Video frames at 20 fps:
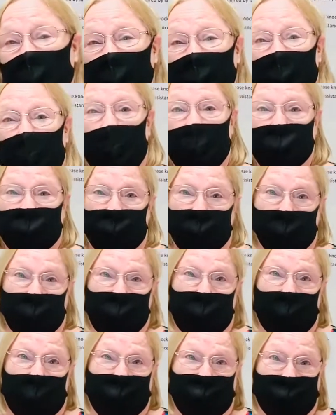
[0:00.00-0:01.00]
doctor
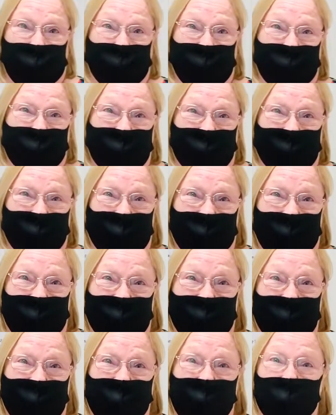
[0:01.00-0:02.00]
appointments.
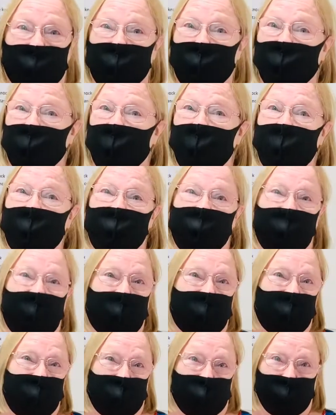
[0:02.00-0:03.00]
They're doing it via
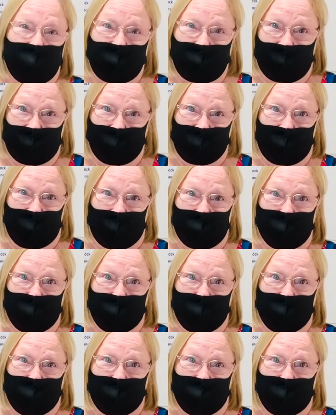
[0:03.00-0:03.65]
your cell phone.